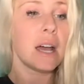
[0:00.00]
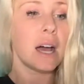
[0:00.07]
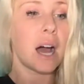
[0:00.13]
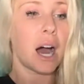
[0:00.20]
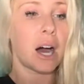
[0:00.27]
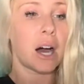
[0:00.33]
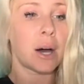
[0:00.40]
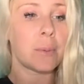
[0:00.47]

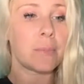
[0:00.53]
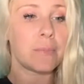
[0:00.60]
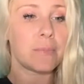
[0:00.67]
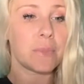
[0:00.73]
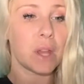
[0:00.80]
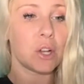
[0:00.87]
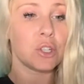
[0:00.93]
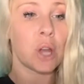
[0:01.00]
Um,
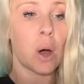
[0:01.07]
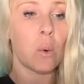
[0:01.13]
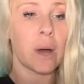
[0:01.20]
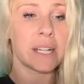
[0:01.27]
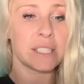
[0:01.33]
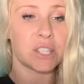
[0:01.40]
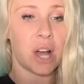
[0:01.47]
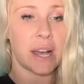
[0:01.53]
no one
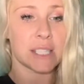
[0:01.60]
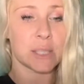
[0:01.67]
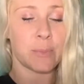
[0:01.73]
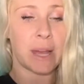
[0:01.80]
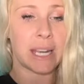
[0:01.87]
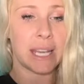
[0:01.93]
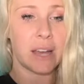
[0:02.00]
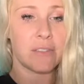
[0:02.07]
does.
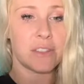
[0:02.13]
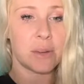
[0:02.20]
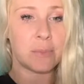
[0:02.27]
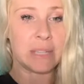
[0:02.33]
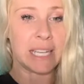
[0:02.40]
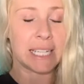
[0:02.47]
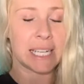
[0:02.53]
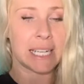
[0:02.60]
Many of them
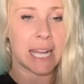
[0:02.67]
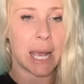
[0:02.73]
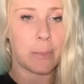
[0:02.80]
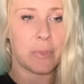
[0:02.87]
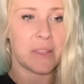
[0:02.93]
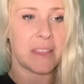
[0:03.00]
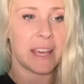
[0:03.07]
needed empathy,